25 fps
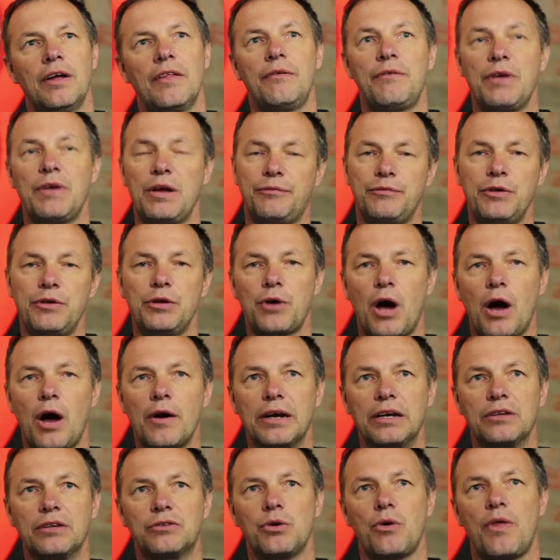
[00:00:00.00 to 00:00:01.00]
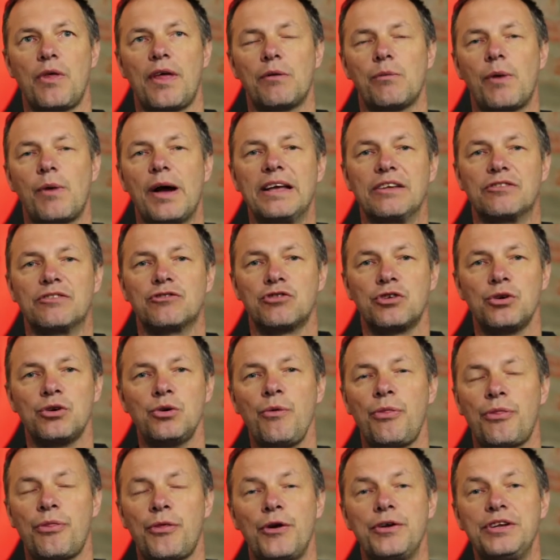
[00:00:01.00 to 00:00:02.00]
If you are going to do it that way, it's
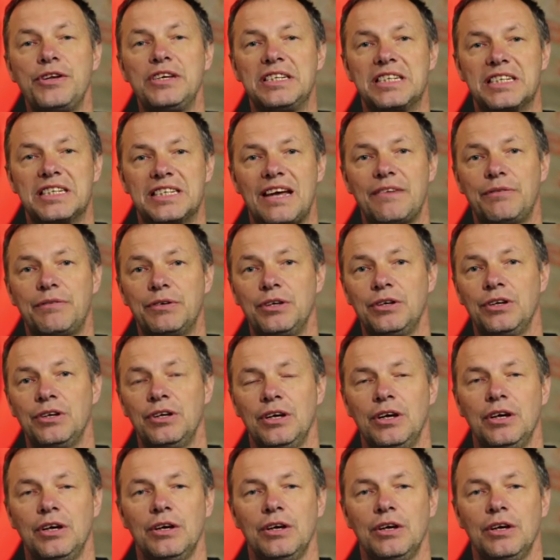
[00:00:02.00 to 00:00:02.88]
237